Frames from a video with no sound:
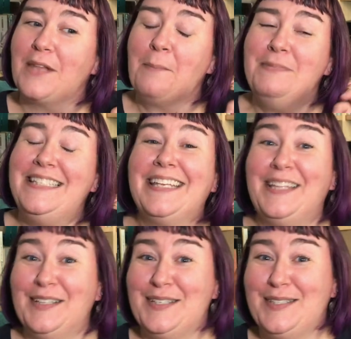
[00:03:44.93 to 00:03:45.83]

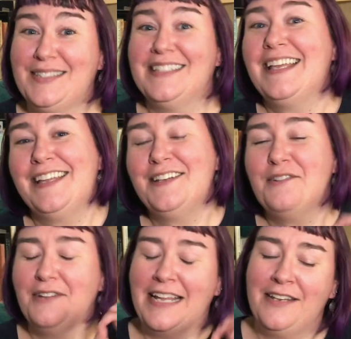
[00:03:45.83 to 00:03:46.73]
meticulous in
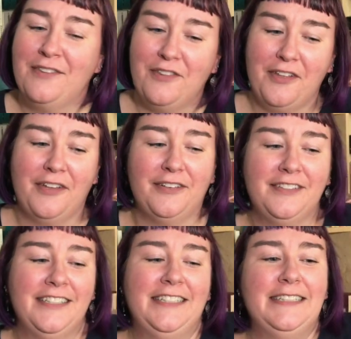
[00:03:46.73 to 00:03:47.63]
the,
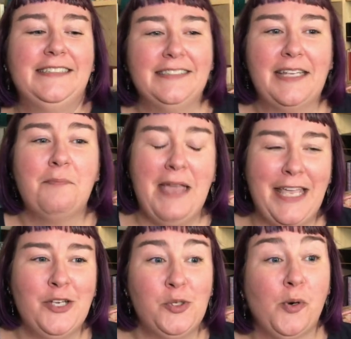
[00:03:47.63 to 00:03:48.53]
like,
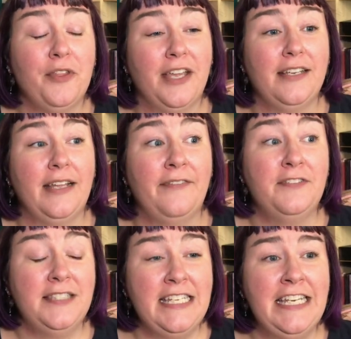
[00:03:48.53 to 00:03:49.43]
making sure that if a
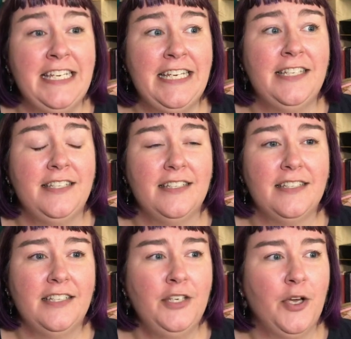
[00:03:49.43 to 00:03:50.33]
scene needed,
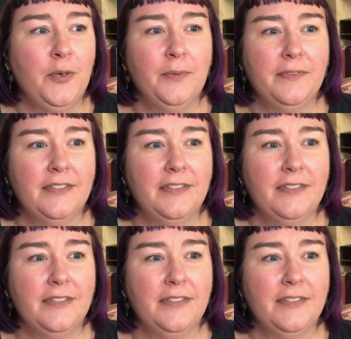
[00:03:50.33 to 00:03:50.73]
you know,